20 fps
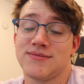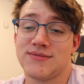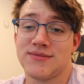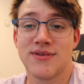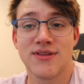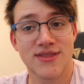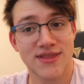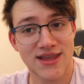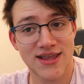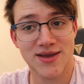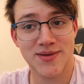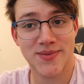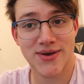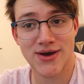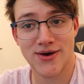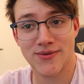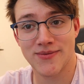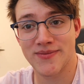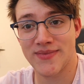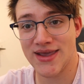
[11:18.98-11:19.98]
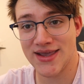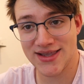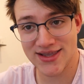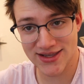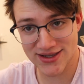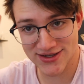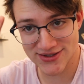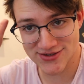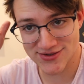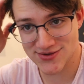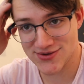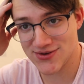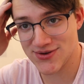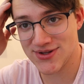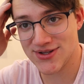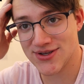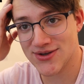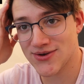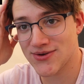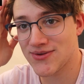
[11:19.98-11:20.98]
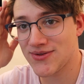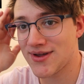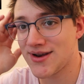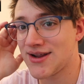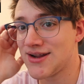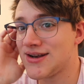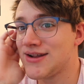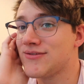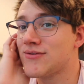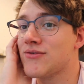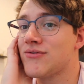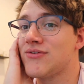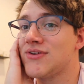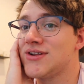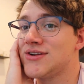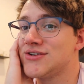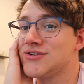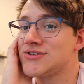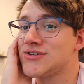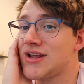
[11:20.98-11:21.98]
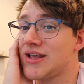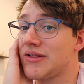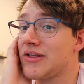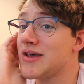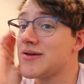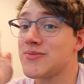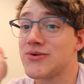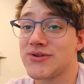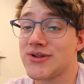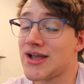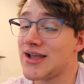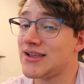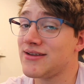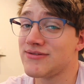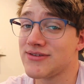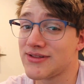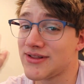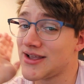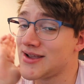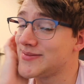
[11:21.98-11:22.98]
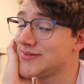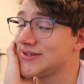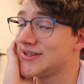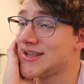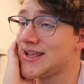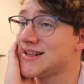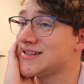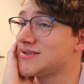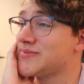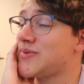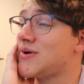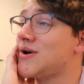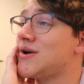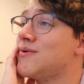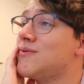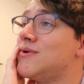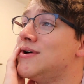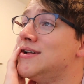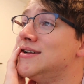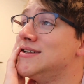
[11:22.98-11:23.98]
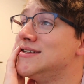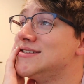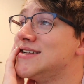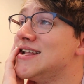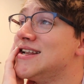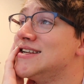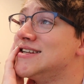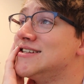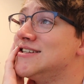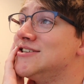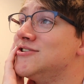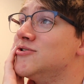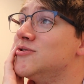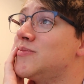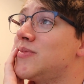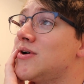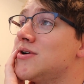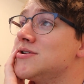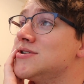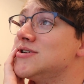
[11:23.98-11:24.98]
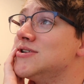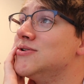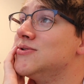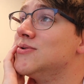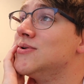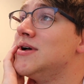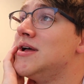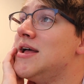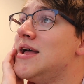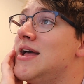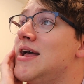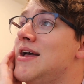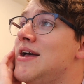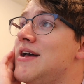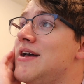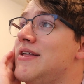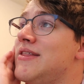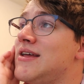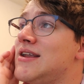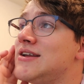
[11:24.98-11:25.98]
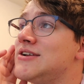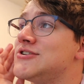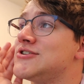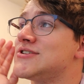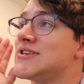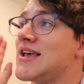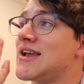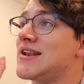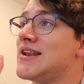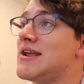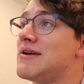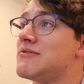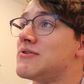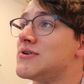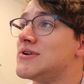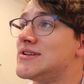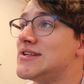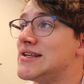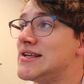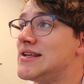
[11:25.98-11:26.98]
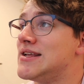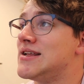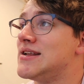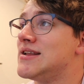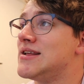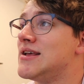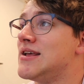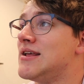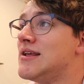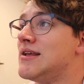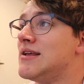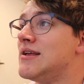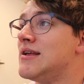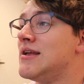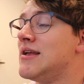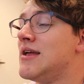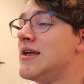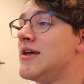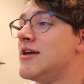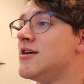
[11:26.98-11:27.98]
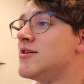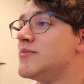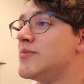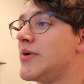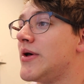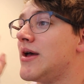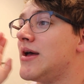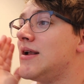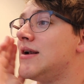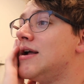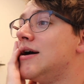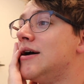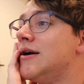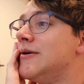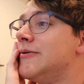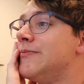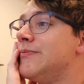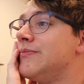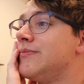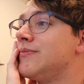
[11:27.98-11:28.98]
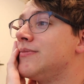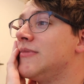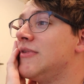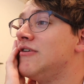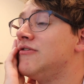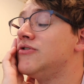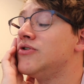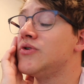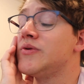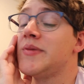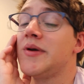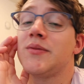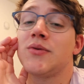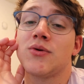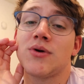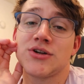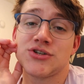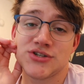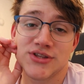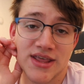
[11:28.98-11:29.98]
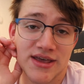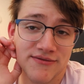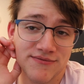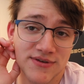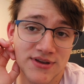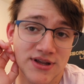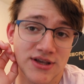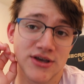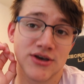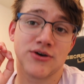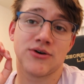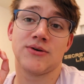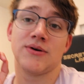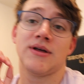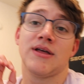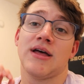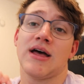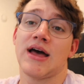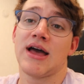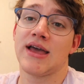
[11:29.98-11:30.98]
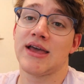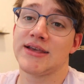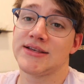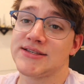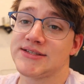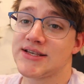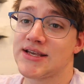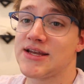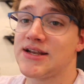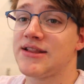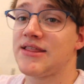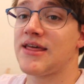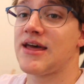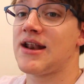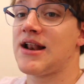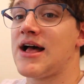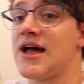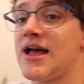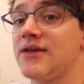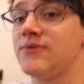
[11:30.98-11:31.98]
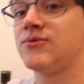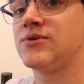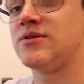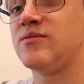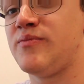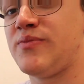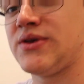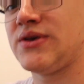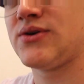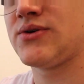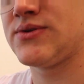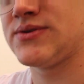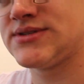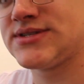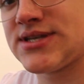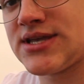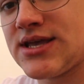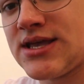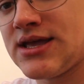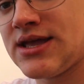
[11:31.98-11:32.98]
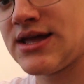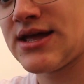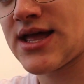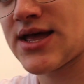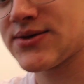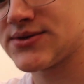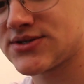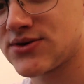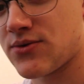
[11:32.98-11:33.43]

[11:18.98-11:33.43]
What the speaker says: thing about making a studio that I never finished, I even labeled it as a part 1, intending to do a part 2, and then I just like never did. But if you remember watching that video, I said that I was